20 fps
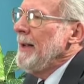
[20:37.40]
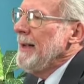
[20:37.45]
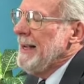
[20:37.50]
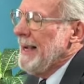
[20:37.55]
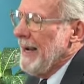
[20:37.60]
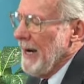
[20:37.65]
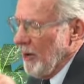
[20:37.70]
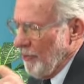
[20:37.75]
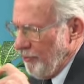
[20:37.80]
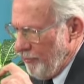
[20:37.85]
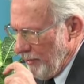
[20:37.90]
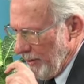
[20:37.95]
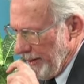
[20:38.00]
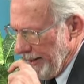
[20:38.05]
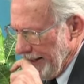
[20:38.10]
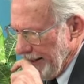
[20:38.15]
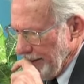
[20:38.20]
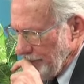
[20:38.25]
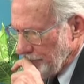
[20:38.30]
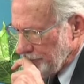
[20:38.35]

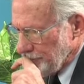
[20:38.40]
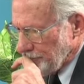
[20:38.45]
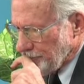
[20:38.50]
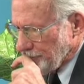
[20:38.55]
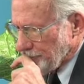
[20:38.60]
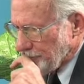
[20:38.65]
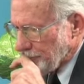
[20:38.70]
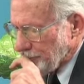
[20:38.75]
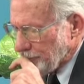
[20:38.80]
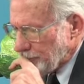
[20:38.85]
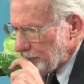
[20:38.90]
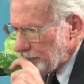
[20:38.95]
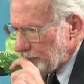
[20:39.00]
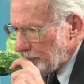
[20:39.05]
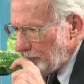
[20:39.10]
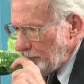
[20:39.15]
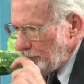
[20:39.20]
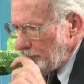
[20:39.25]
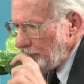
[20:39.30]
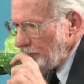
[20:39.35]
carefully,
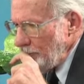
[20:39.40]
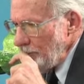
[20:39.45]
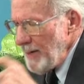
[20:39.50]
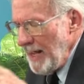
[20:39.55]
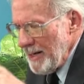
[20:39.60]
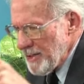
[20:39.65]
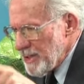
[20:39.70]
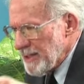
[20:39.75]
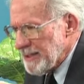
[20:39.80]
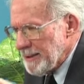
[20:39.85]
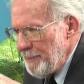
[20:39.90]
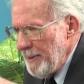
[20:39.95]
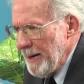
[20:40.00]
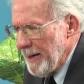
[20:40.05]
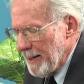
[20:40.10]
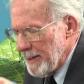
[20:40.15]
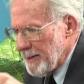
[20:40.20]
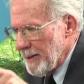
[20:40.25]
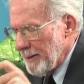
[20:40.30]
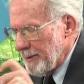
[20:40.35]
not just me,
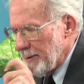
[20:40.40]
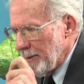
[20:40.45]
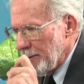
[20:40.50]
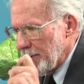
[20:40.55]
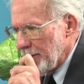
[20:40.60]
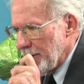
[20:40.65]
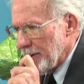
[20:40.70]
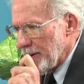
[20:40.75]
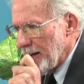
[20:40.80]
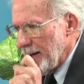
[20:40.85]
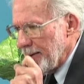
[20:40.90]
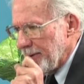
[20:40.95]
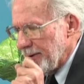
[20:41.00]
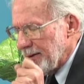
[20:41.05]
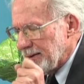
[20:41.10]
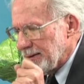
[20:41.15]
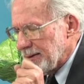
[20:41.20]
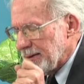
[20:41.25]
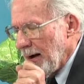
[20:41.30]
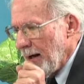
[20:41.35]

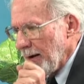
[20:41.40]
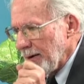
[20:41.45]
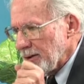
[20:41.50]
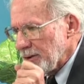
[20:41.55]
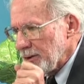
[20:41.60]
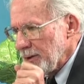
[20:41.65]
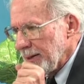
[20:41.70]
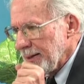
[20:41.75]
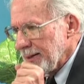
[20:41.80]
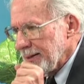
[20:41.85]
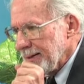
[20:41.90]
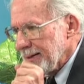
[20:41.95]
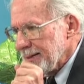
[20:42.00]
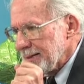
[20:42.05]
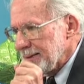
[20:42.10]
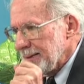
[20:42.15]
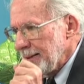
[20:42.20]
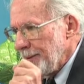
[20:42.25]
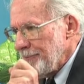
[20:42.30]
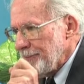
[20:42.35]
the scholars look at
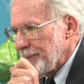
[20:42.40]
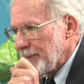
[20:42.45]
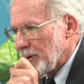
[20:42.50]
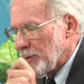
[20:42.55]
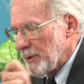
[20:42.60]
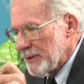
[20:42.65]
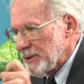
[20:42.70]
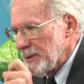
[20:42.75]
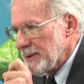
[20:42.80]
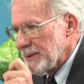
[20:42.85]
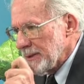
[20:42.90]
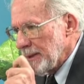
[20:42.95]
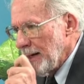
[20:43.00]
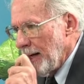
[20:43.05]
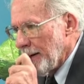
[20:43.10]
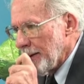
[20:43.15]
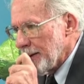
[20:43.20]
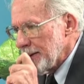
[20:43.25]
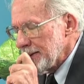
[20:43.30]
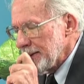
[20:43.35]
this, Christian
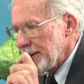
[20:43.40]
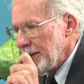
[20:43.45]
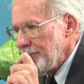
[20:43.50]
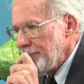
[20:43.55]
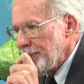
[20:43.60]
scholars,